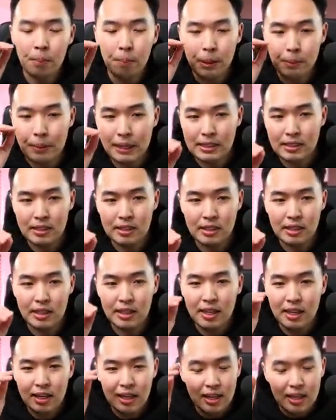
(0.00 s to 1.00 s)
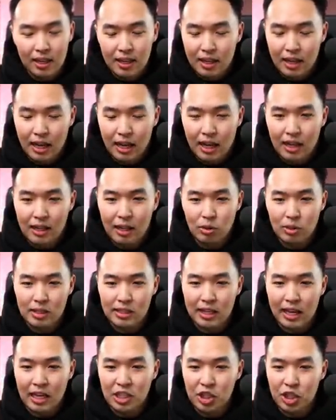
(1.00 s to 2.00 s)
But basically, uh, that was a
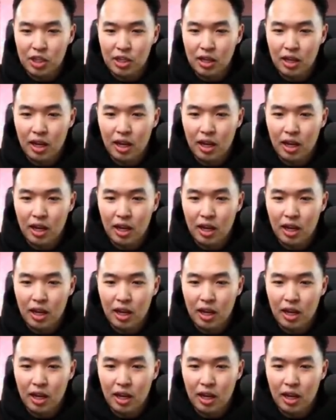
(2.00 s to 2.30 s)
tangent.